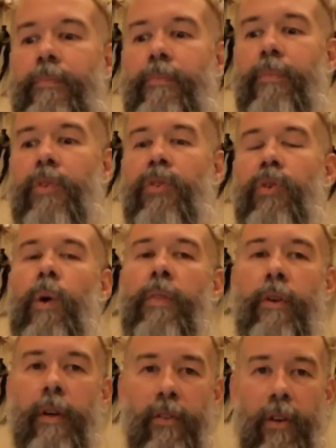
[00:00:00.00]
So when
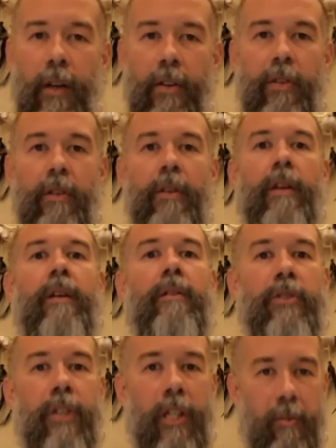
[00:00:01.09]
there is hostility or
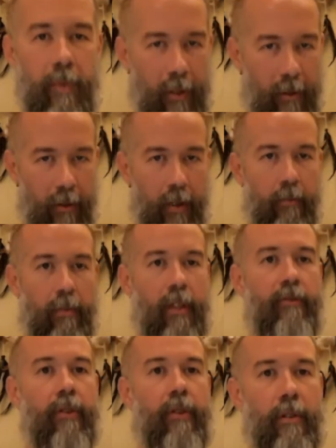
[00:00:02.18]
judgment or
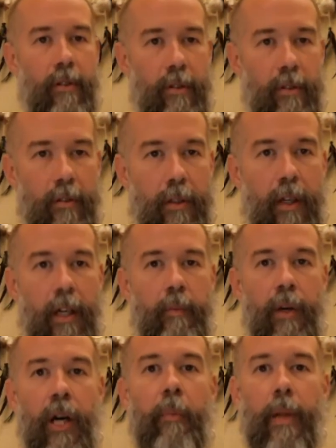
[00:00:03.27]
difficult,
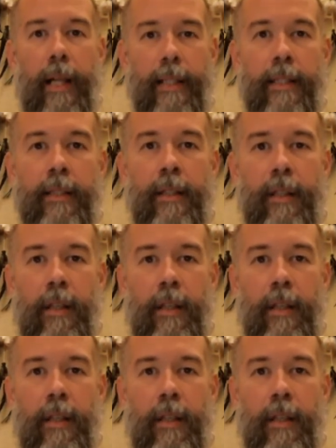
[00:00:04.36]
unpleasant